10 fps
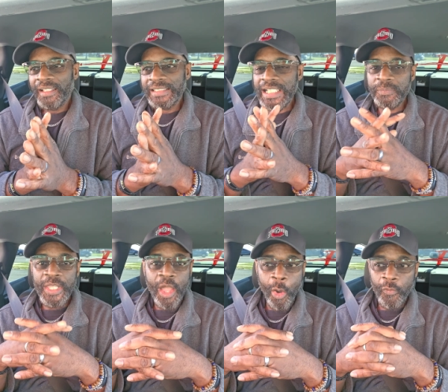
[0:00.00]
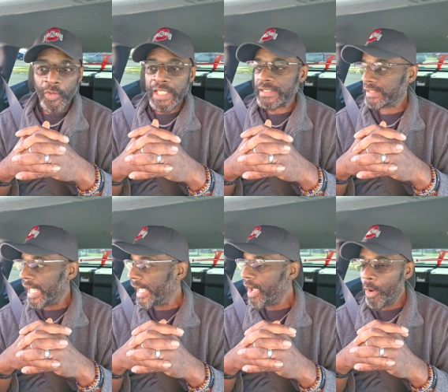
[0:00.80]
just be hopeful and
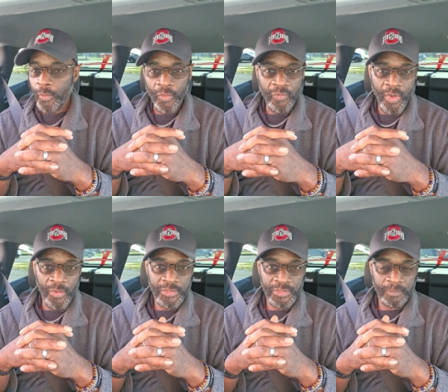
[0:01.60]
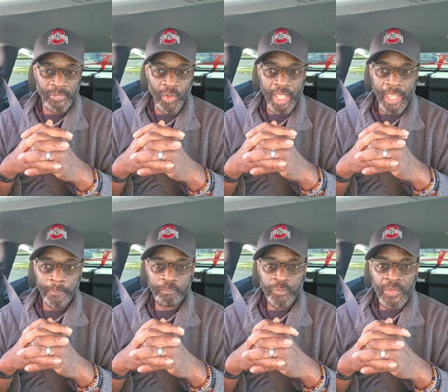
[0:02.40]
stay hopeful, folks.
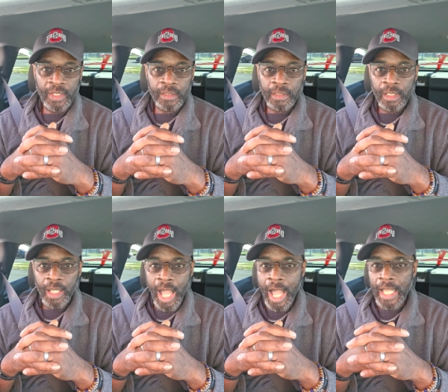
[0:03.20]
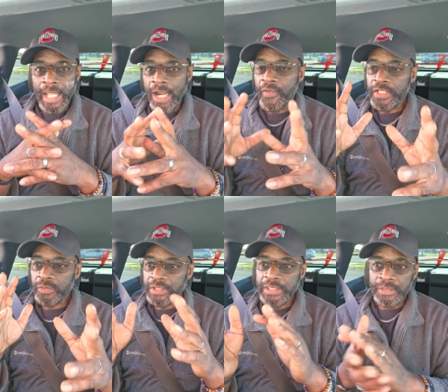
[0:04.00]
Okay. Uh, a lot of
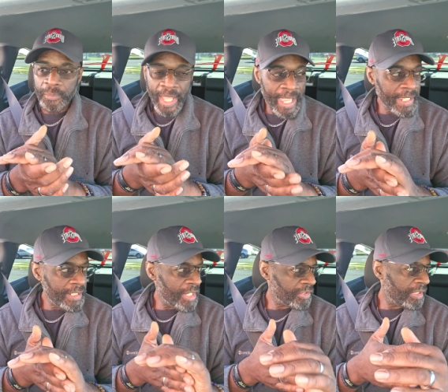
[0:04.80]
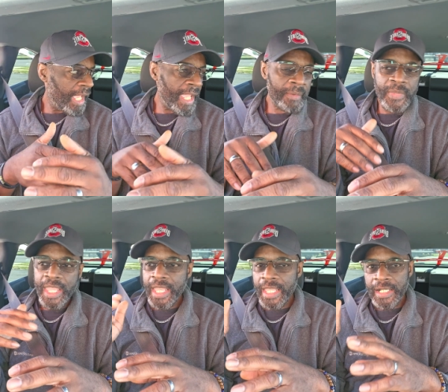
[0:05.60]
us was in some pain yesterday,
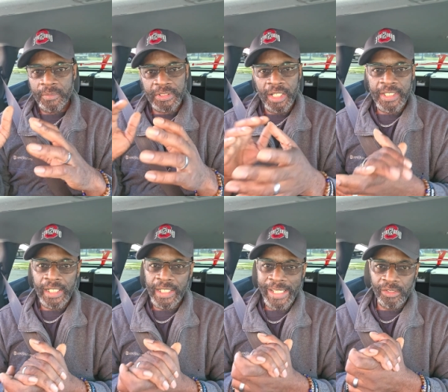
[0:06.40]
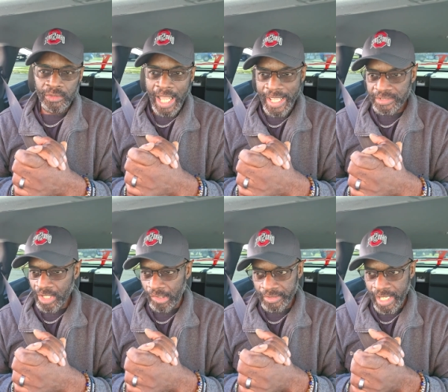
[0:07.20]
man. I'm telling you, I laid on ice
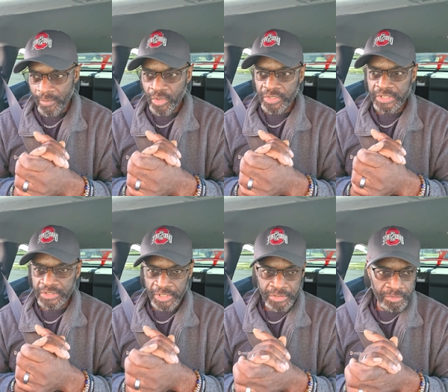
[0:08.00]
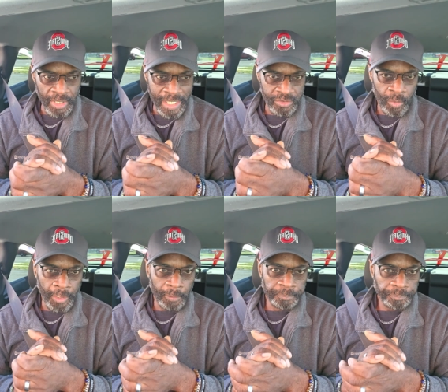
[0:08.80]
all day. I'm going to continue as
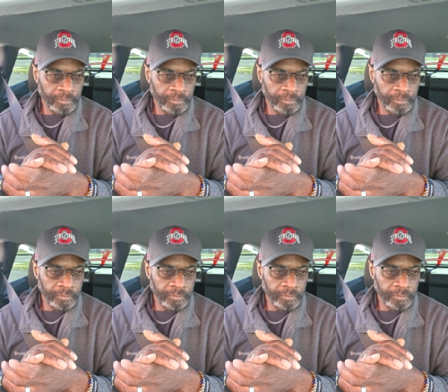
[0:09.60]
well